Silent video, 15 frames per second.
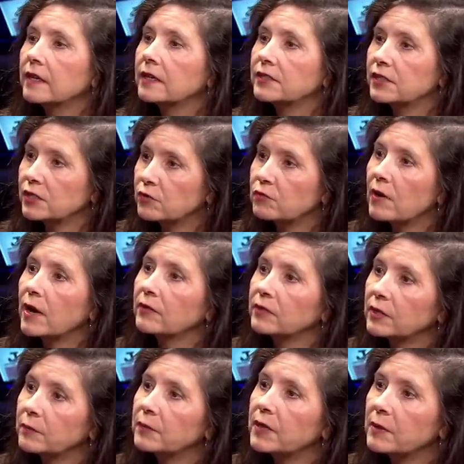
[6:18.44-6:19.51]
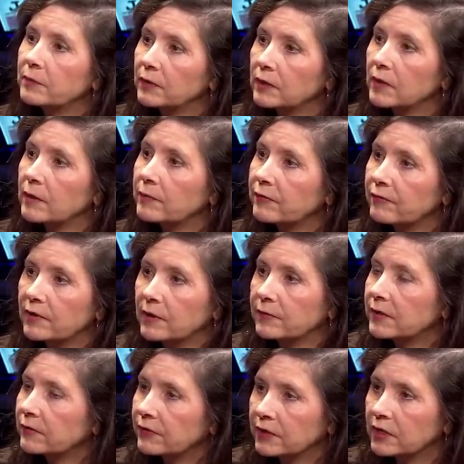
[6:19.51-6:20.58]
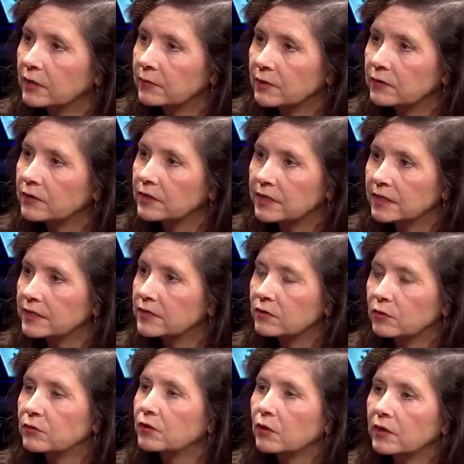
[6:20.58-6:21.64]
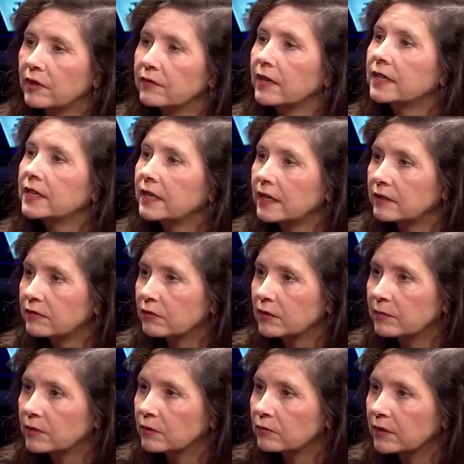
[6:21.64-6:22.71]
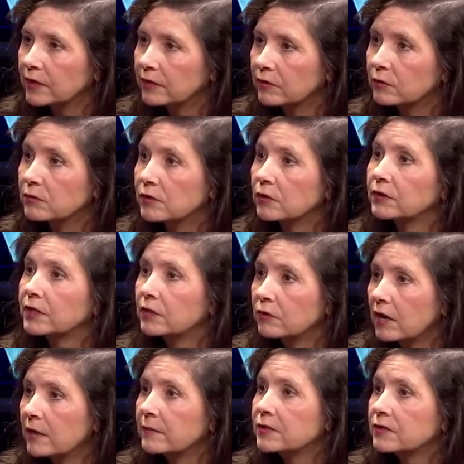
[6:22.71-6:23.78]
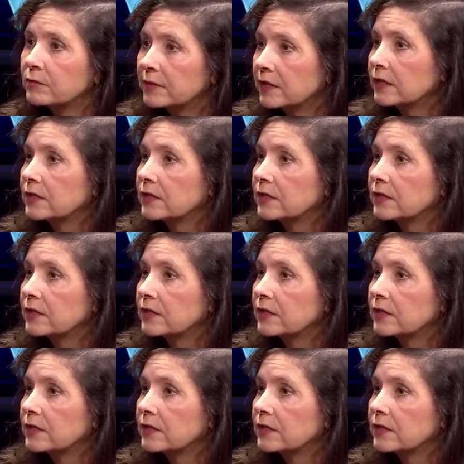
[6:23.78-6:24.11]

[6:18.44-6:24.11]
just rounding people up from different communities who don't have any kind of criminal record, whose only crime is to be in